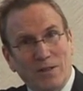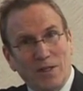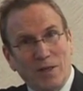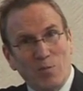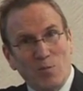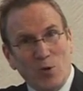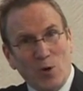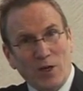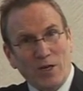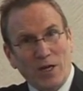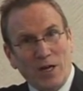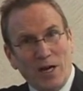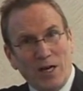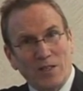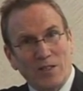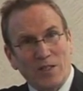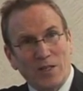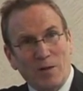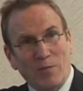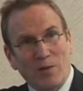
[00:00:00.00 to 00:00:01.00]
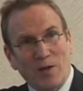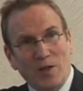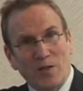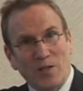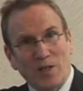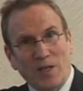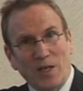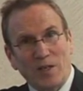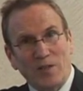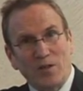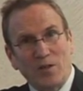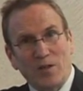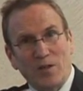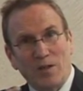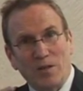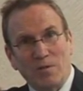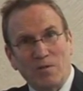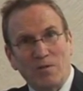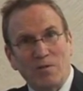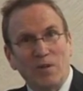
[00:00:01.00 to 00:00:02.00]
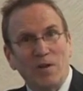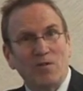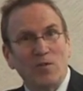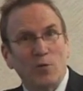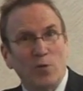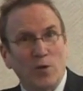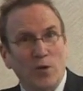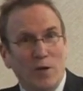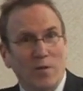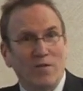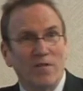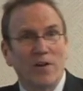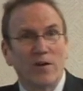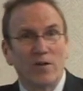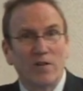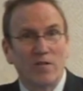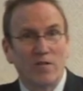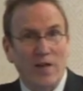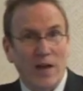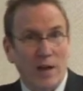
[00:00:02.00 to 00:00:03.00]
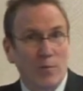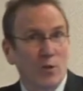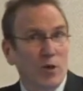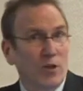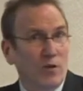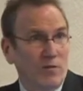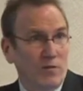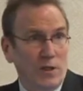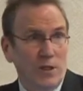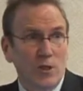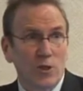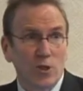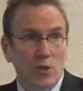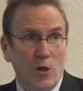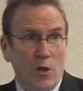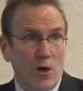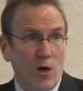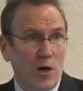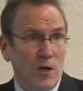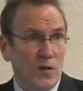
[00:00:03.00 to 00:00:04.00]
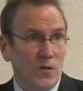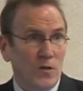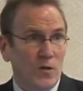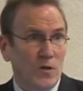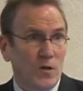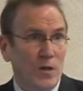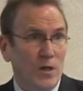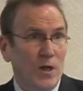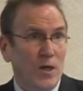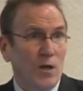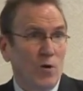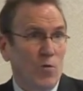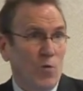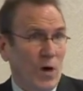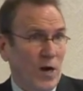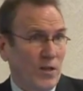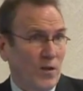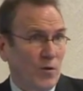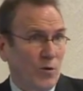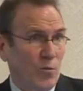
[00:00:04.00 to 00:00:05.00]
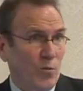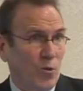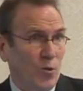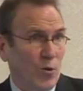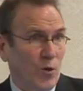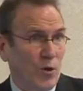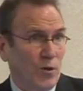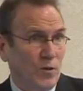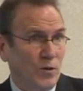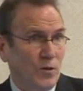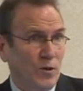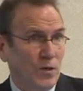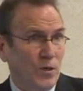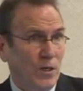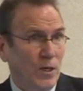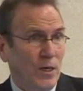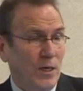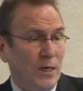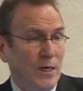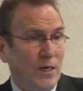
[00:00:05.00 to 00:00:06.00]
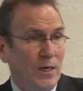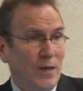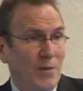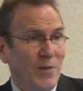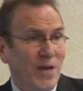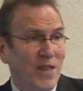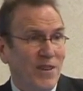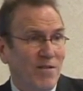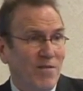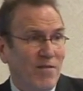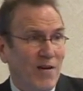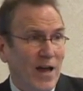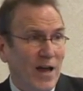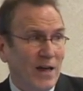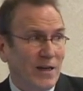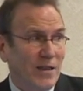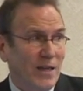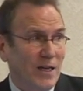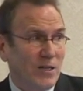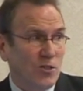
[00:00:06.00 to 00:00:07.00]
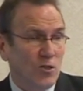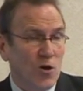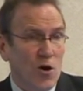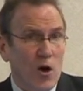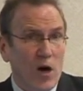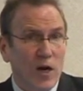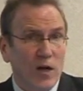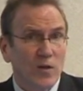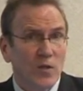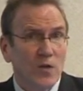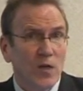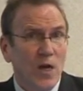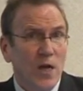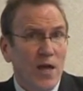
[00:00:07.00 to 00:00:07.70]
Important concept because it gets to the, if you will, the very fabric of leash laws, why they're important, um, and the fact that dogs